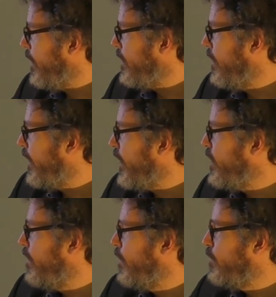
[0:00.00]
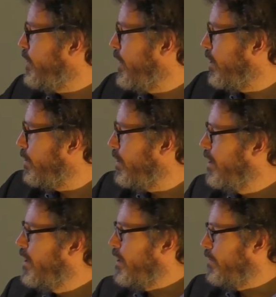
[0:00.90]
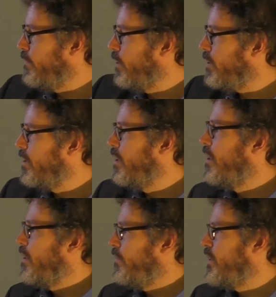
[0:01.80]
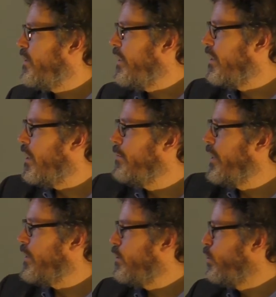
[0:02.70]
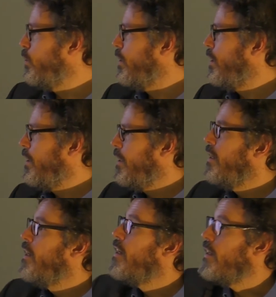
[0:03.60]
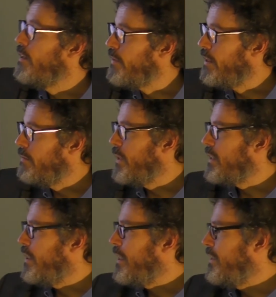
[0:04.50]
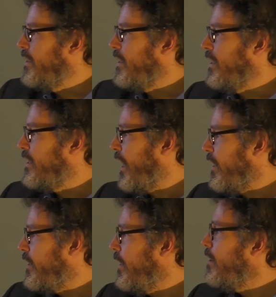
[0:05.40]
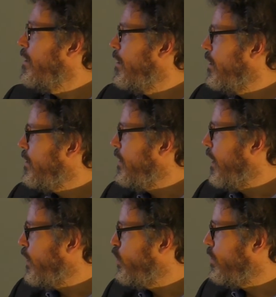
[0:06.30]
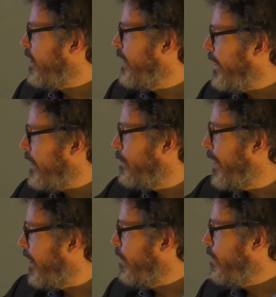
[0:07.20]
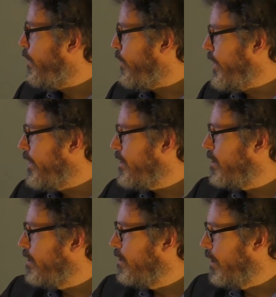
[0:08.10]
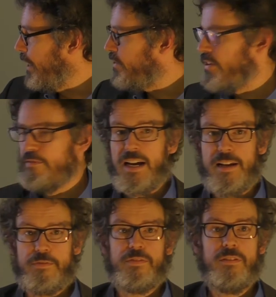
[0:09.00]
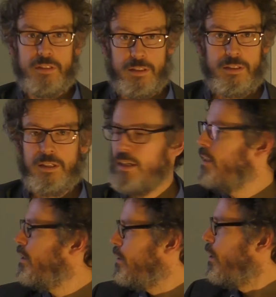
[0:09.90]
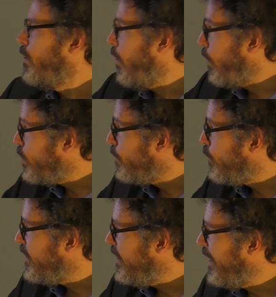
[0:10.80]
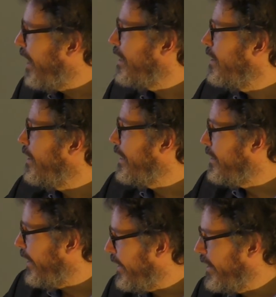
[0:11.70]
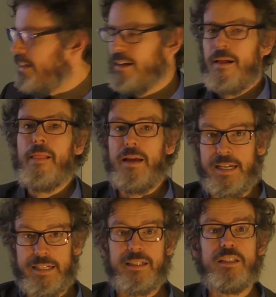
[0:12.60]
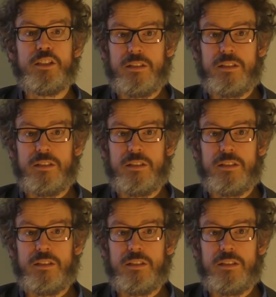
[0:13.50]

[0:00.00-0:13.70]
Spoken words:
has an aggression level of 0. If not, if he's staying calm, he has 2. If Materazzi is insulting, Zidane should attack as well. 3 is less than 5. So also for Zidane, attacking is a